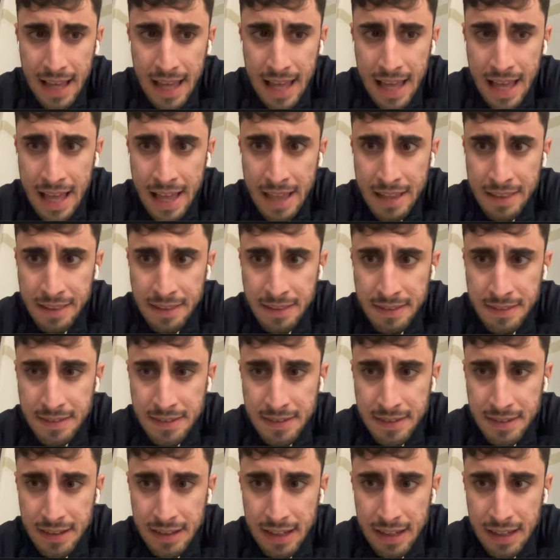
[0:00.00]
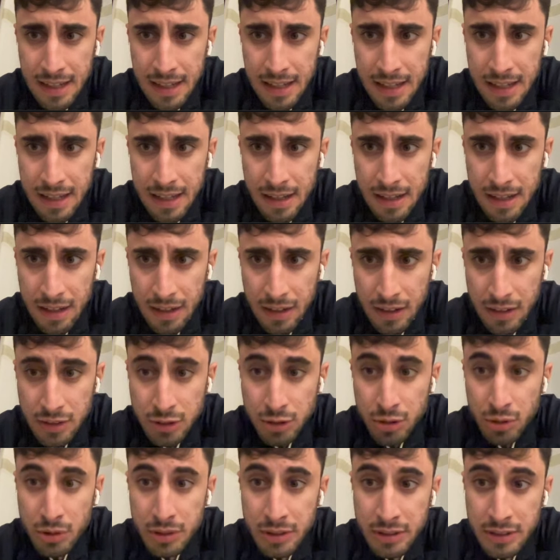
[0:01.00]
and
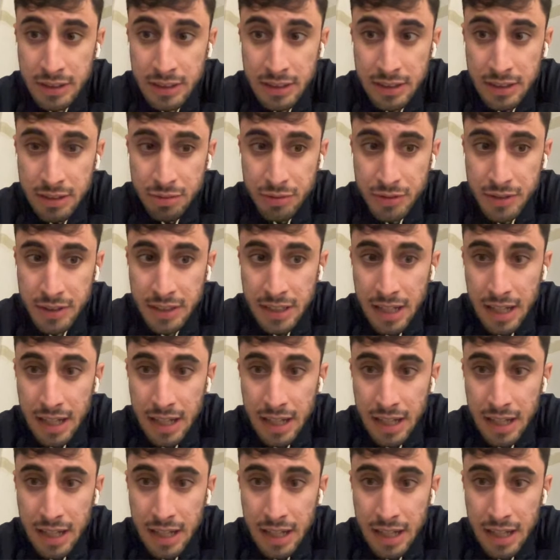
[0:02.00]
so the DNFT